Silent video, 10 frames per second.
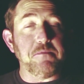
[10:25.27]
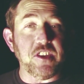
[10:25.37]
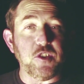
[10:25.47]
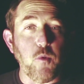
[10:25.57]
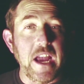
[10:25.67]

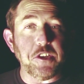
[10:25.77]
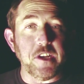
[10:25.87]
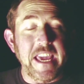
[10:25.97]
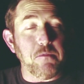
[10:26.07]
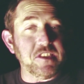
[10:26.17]

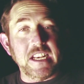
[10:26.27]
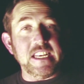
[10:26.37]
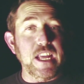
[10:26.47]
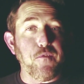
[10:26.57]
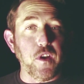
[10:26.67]
situation. He was in a
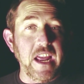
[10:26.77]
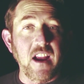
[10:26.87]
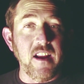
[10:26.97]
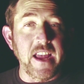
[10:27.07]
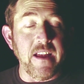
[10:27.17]
different
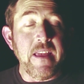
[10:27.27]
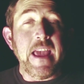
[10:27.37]
area.